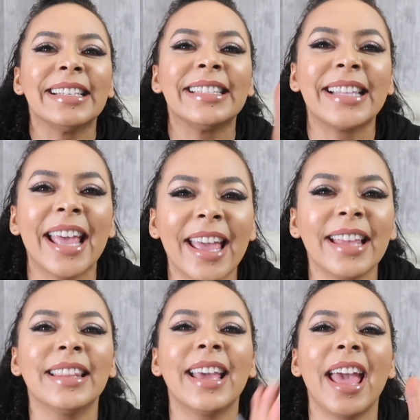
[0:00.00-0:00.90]

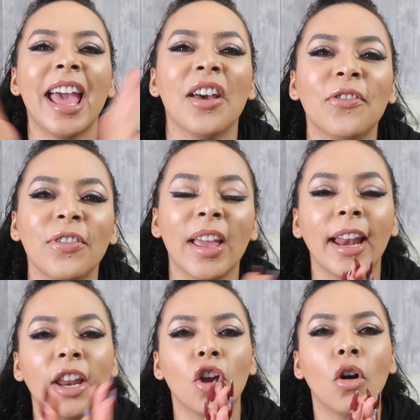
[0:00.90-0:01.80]
Stay the F
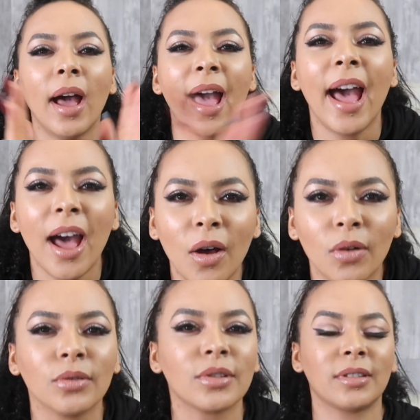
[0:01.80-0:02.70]
in your
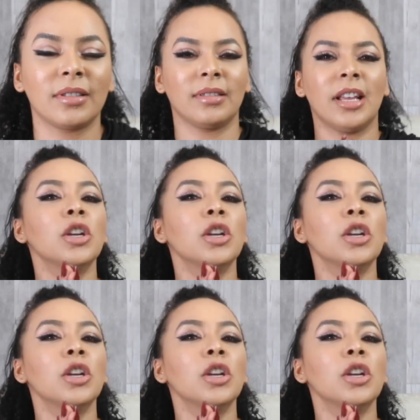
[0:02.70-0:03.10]
house.